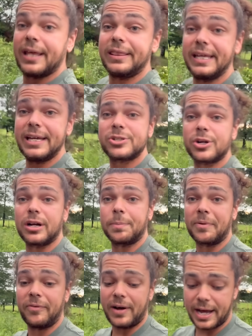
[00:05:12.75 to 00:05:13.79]
these are gonna
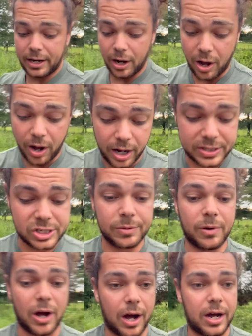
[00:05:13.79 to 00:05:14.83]
provide
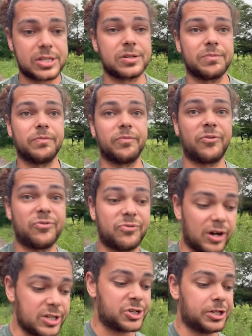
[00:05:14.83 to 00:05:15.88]
awesome, awesome
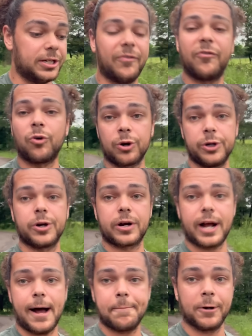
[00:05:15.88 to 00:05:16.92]
fungi for your
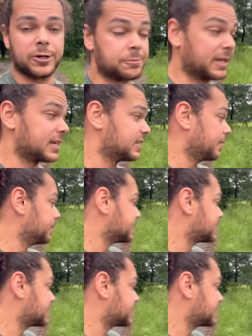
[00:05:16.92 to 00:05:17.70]
compost because they've been